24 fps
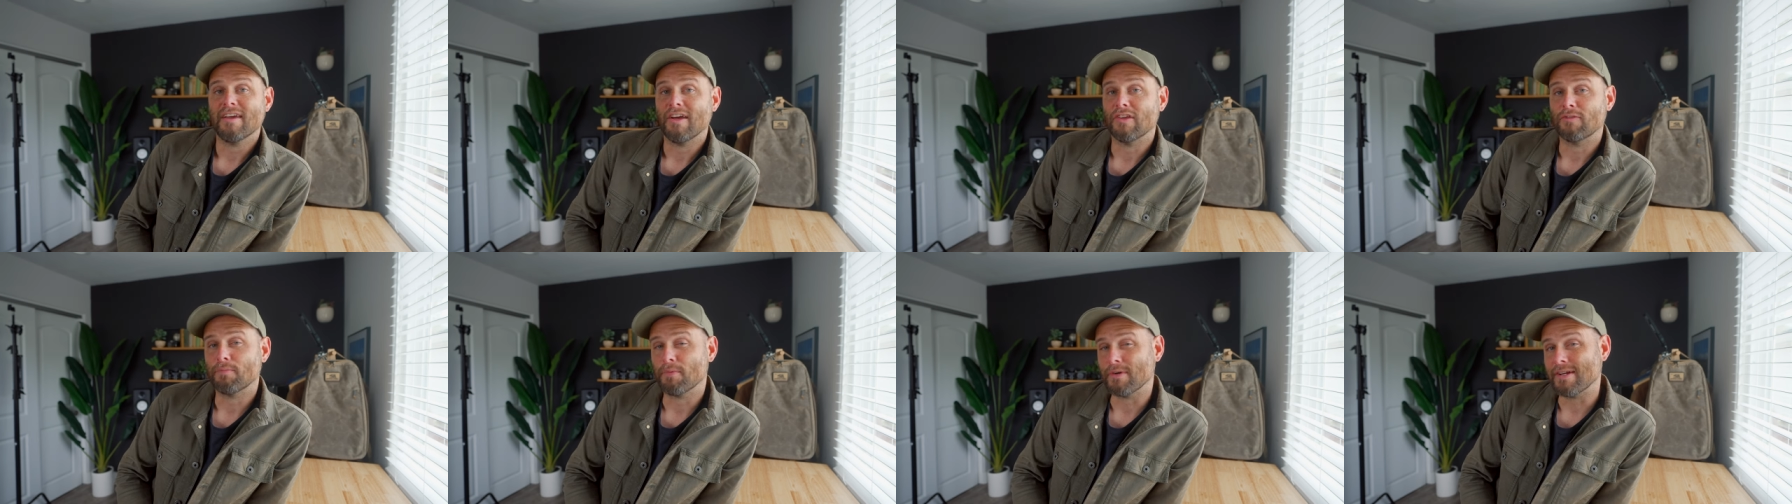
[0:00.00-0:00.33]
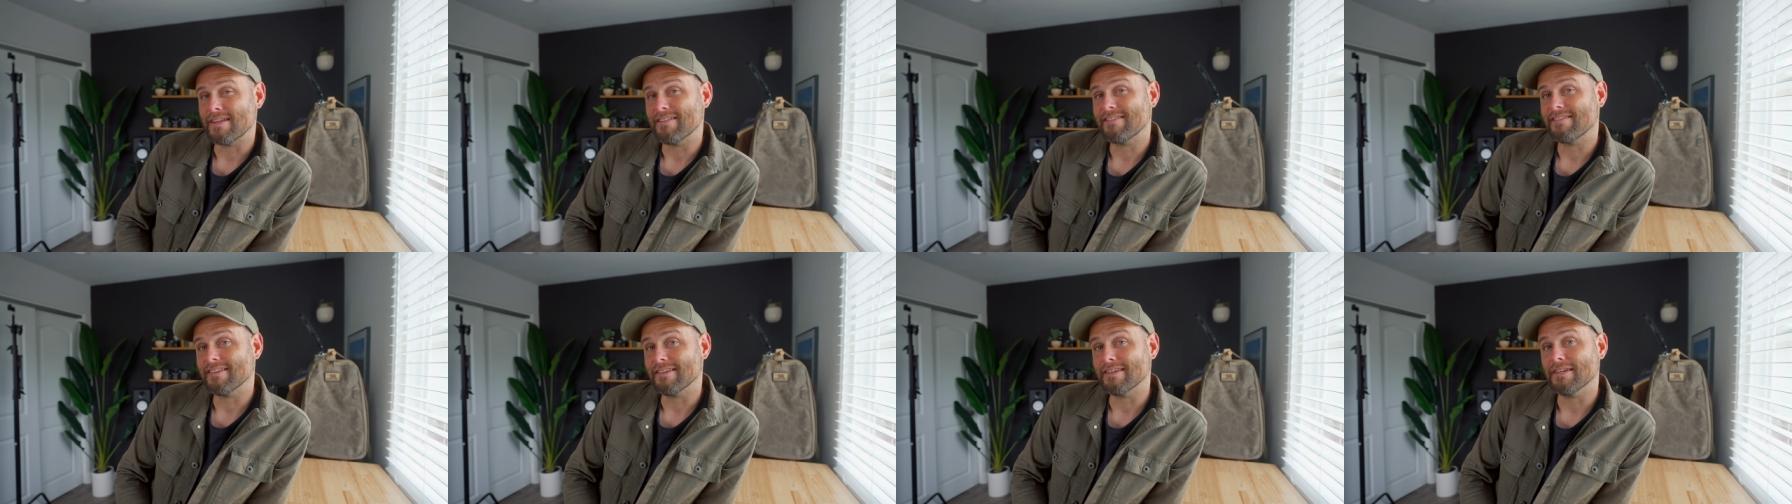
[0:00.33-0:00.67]
It's
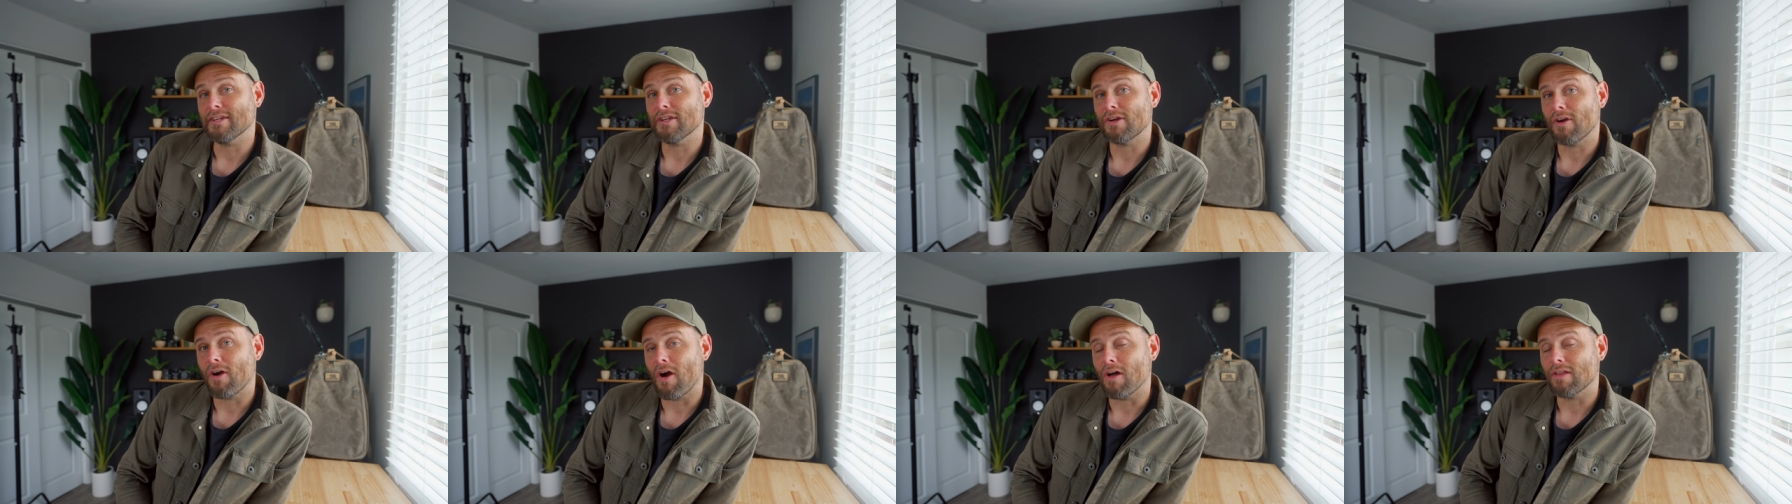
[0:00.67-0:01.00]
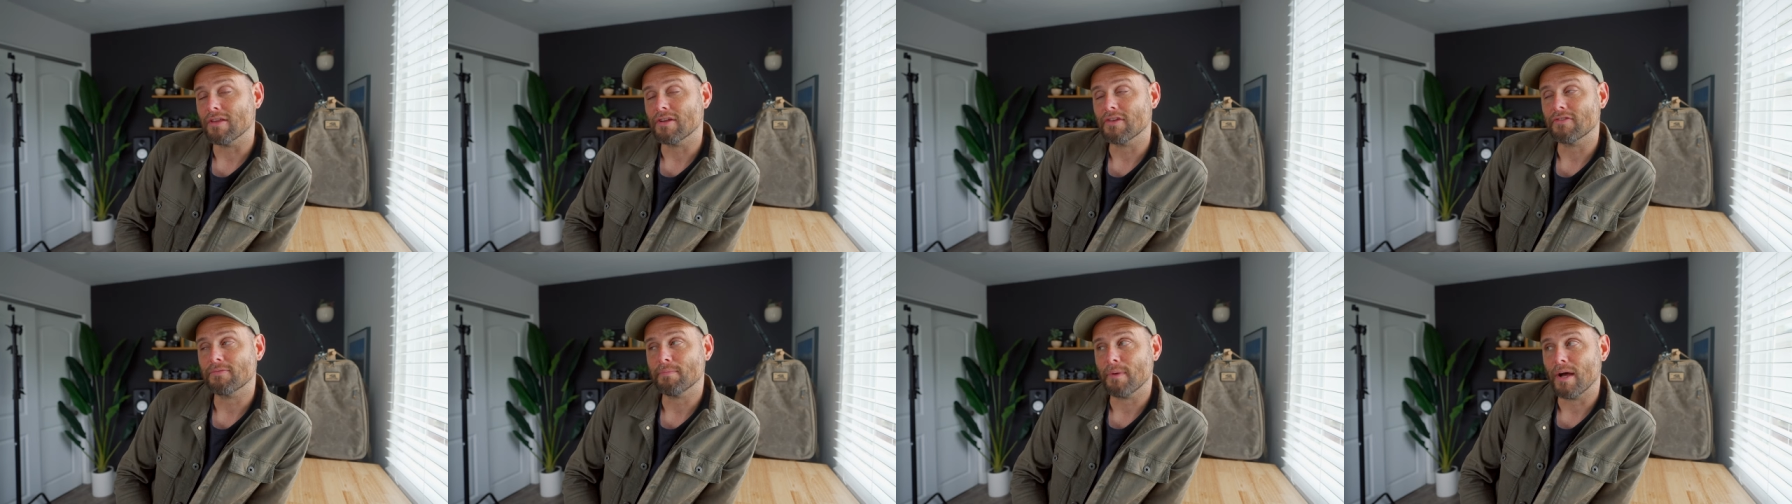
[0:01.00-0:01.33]
pretty silly to call
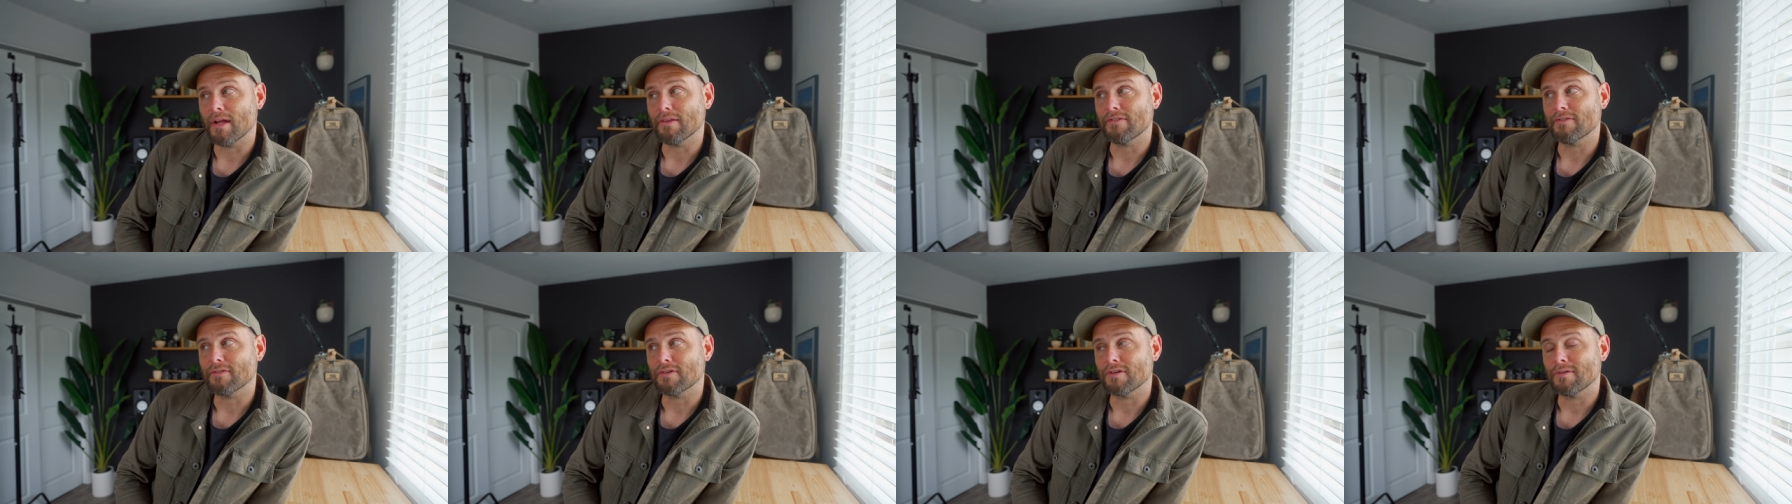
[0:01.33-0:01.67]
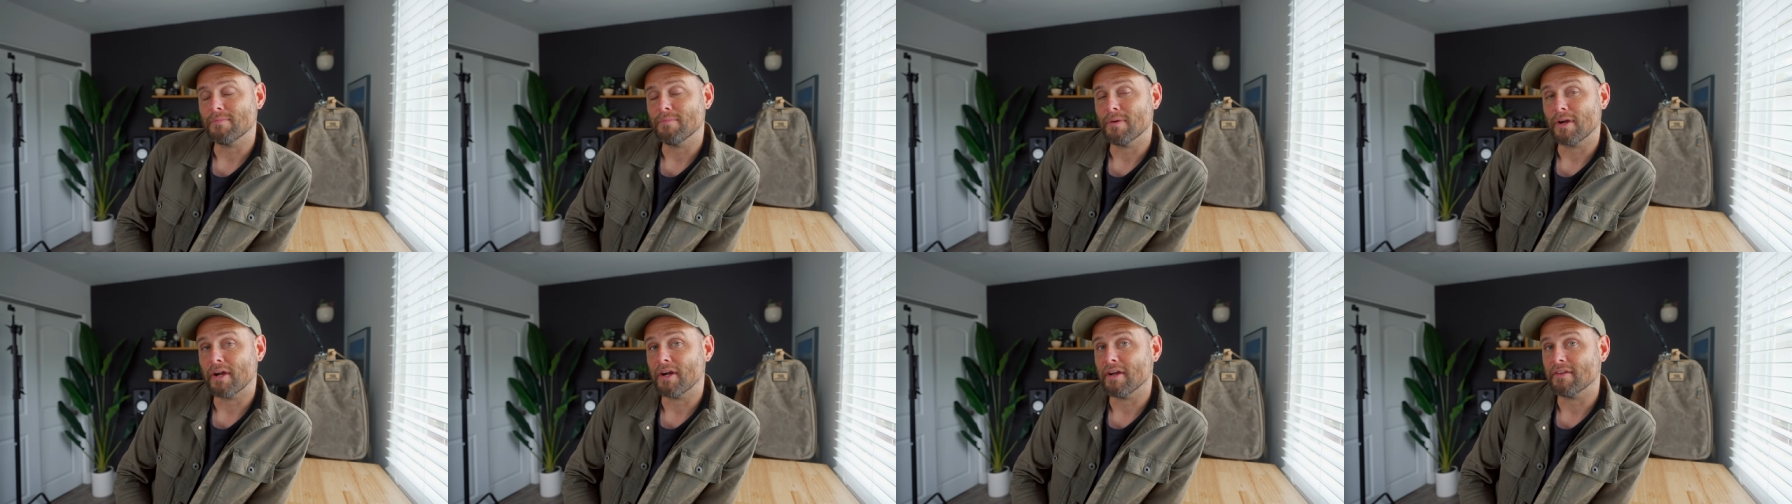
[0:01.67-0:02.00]
it a sponsor
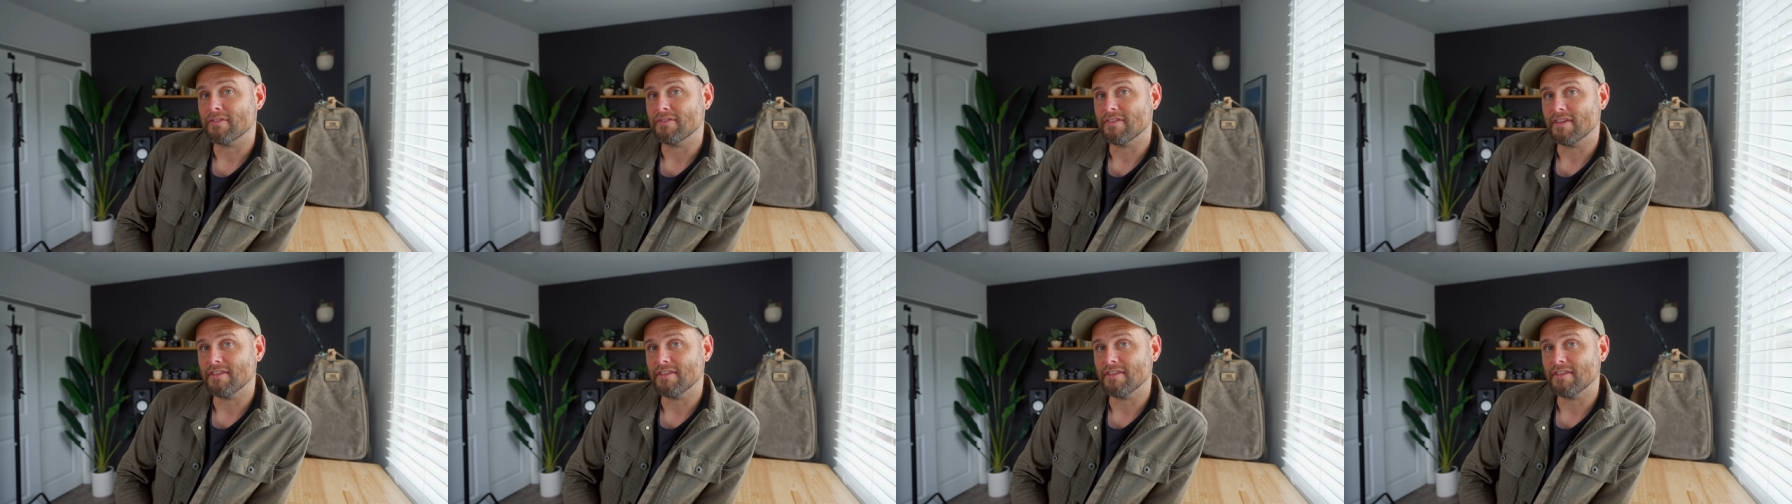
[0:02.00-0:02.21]
because